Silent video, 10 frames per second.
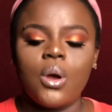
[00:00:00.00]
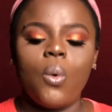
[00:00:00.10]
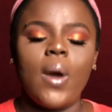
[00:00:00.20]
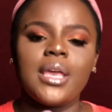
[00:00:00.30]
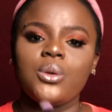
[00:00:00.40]

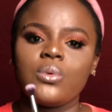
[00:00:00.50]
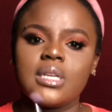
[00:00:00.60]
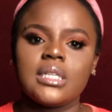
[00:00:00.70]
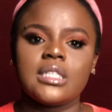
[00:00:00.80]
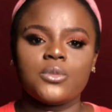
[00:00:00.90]
Why you would
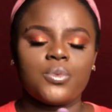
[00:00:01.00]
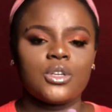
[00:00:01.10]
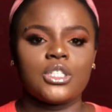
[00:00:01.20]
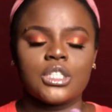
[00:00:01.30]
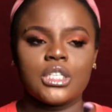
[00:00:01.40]
need this
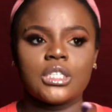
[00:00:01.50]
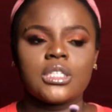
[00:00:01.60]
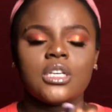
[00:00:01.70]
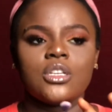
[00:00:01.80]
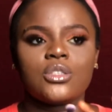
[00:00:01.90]
brush is
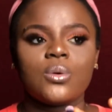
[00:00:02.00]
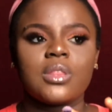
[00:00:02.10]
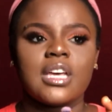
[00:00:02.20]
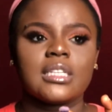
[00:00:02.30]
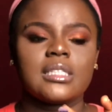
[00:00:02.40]
so
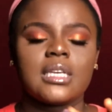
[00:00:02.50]
that